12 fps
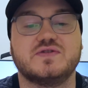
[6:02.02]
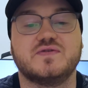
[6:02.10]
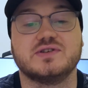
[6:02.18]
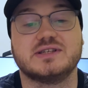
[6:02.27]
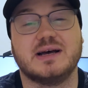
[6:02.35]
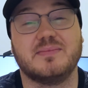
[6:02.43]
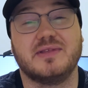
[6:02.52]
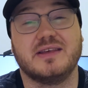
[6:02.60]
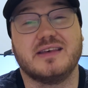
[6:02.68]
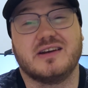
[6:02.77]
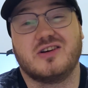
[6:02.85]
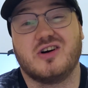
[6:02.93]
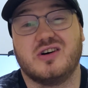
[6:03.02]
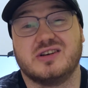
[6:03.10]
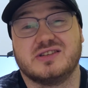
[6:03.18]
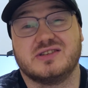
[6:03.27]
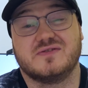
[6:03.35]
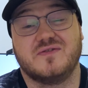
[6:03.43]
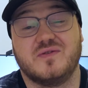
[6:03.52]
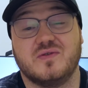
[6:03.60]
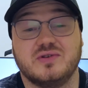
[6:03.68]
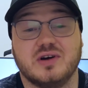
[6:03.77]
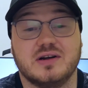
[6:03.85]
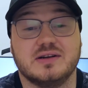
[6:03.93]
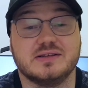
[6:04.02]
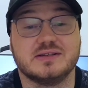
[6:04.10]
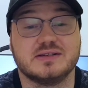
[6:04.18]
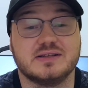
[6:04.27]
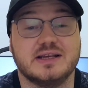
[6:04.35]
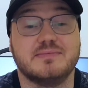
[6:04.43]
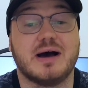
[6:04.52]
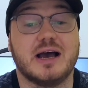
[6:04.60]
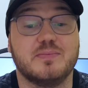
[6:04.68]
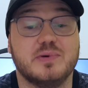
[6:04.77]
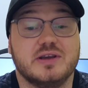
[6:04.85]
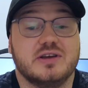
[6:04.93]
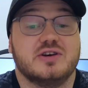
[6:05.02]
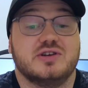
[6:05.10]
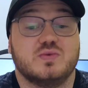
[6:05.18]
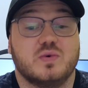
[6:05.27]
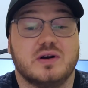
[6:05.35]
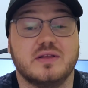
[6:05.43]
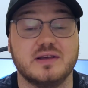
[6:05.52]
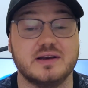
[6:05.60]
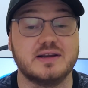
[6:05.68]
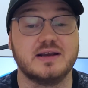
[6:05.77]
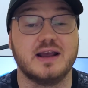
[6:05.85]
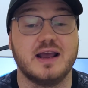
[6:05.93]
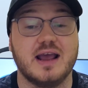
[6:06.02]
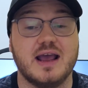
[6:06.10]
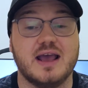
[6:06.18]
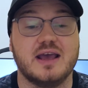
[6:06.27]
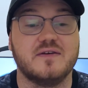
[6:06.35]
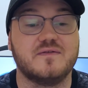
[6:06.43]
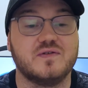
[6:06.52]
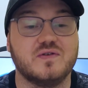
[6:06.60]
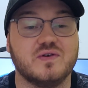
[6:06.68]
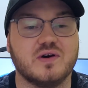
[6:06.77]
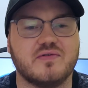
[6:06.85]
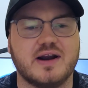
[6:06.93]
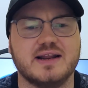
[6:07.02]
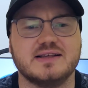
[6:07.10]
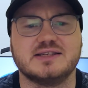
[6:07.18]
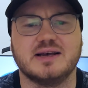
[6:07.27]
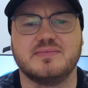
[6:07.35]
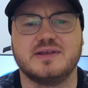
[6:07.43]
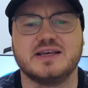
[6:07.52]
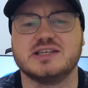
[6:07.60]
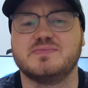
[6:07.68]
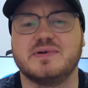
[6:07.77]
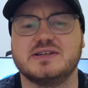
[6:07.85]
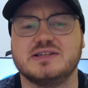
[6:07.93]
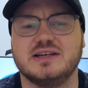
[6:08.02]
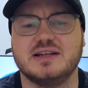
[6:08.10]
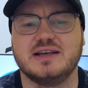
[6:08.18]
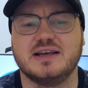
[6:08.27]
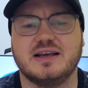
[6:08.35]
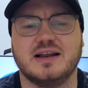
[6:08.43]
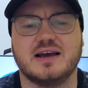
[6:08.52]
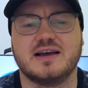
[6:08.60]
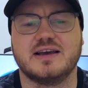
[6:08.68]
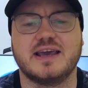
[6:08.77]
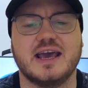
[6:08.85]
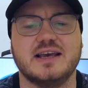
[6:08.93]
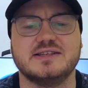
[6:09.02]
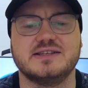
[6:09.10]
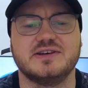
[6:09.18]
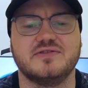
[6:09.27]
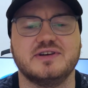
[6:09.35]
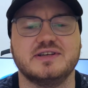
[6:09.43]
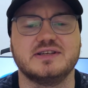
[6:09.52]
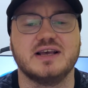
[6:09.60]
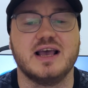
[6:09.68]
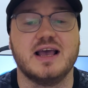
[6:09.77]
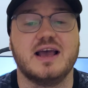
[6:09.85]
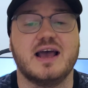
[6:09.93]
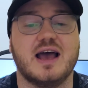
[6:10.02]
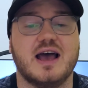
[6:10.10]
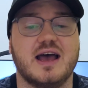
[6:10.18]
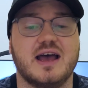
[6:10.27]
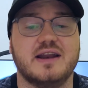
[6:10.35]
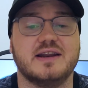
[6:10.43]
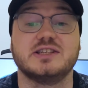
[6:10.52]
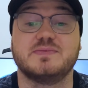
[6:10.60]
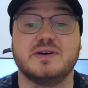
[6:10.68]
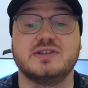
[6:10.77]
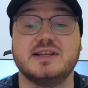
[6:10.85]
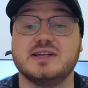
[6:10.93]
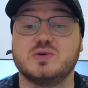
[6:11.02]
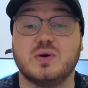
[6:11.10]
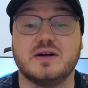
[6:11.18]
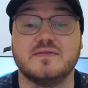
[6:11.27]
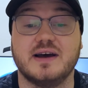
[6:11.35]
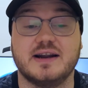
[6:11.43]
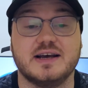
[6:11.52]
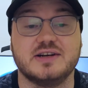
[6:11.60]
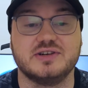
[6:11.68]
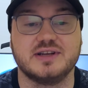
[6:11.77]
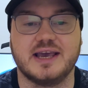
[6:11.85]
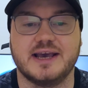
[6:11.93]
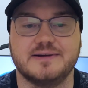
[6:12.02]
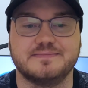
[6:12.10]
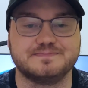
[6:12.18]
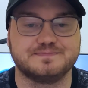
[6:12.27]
for something that costs $4, in my opinion, is worth it. If you are running something, especially like a K series, and especially a 12900K.